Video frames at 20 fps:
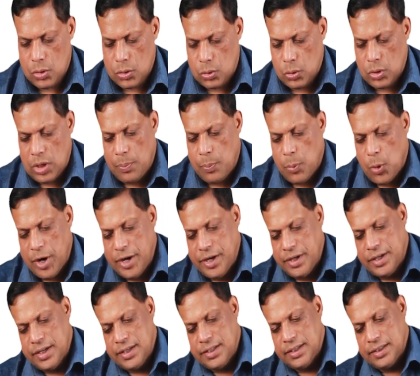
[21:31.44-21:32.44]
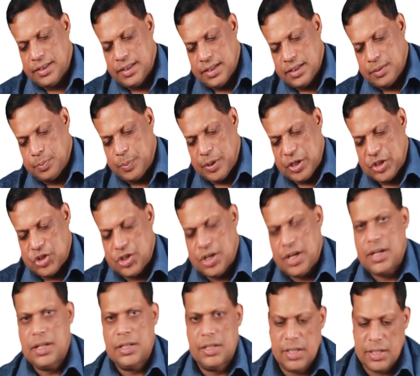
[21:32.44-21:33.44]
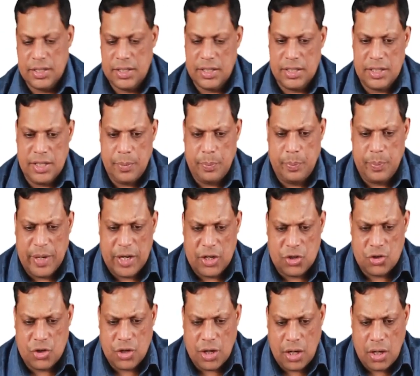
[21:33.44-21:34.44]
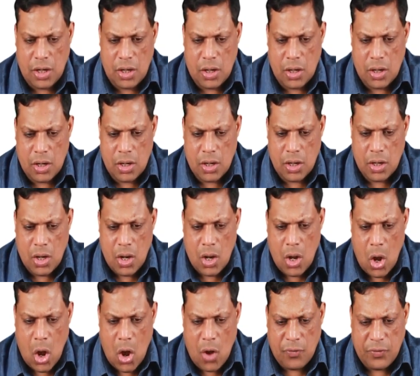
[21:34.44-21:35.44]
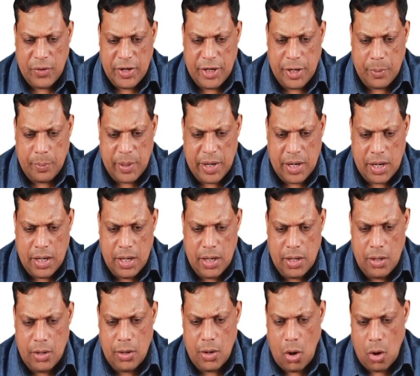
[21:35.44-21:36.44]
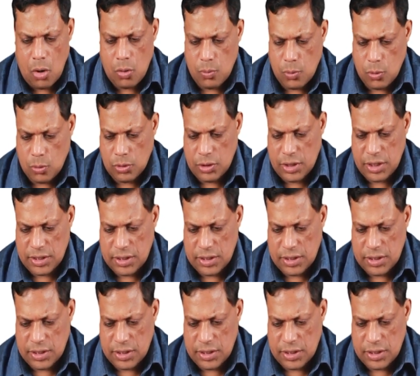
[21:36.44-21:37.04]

So the point is, this is the picture of a typical long bone.